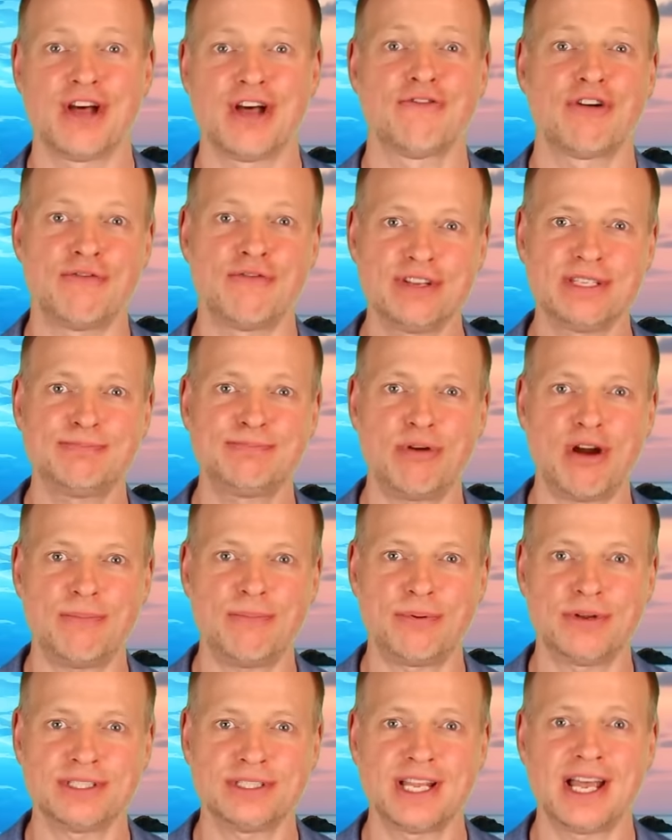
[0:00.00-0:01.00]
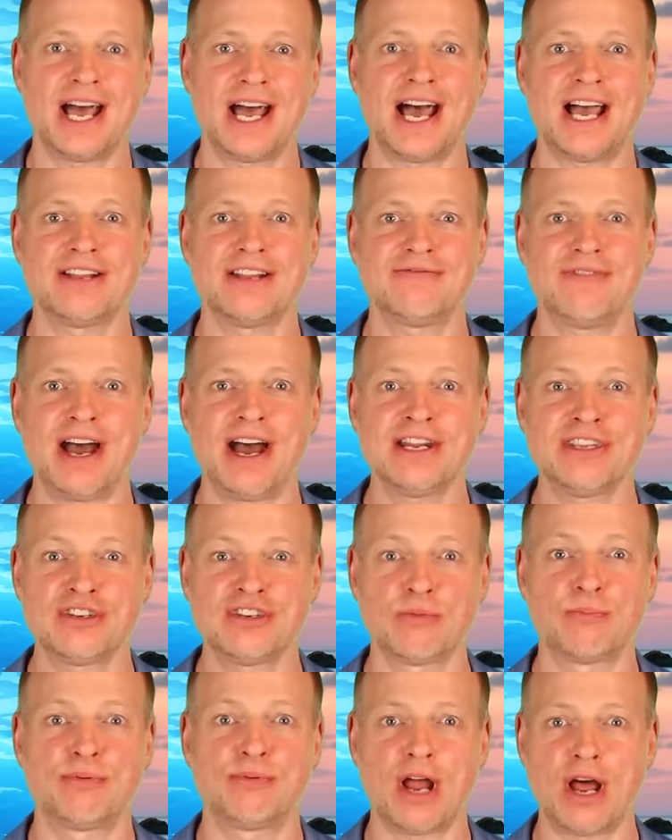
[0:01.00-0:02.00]
For this purpose, I invite you
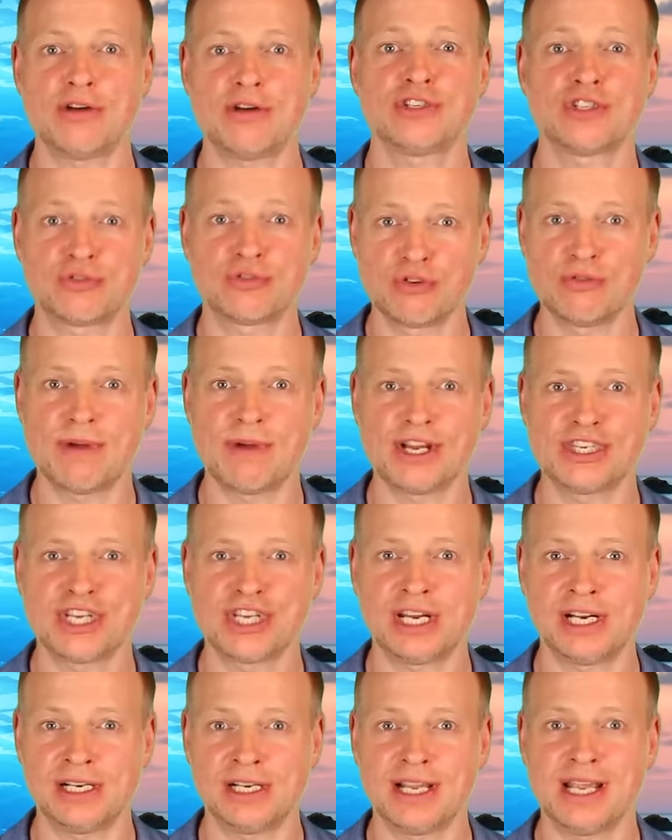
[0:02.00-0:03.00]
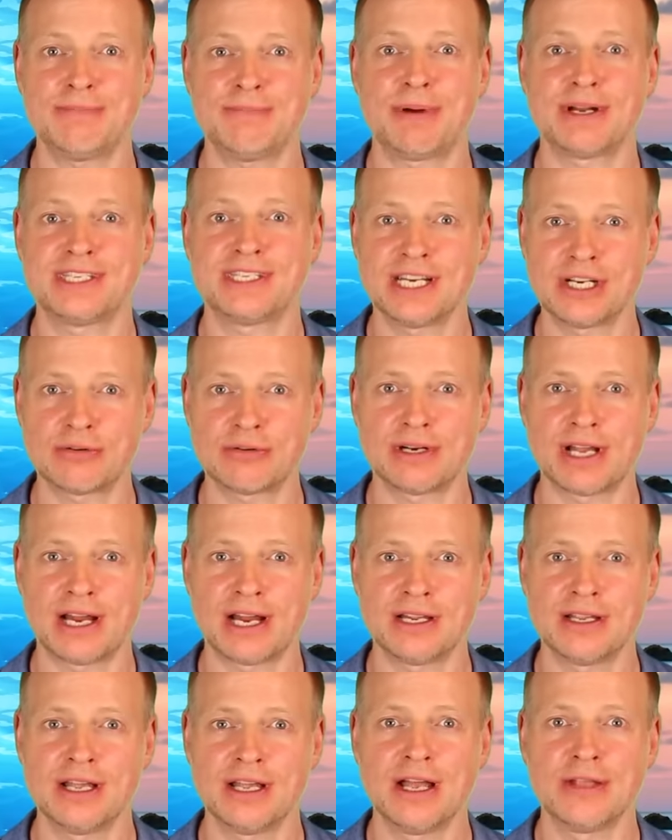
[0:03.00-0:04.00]
to browse through my channel and
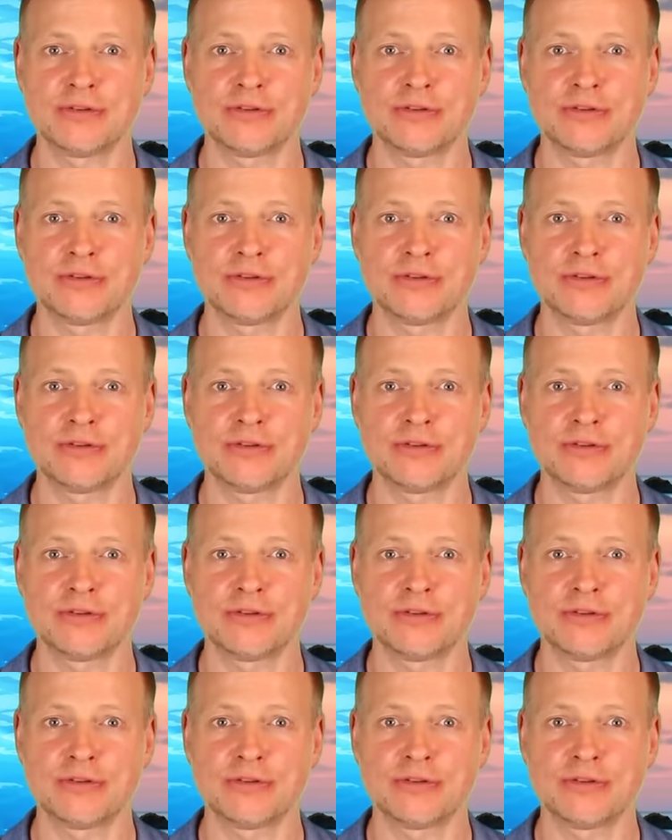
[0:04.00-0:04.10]
particularly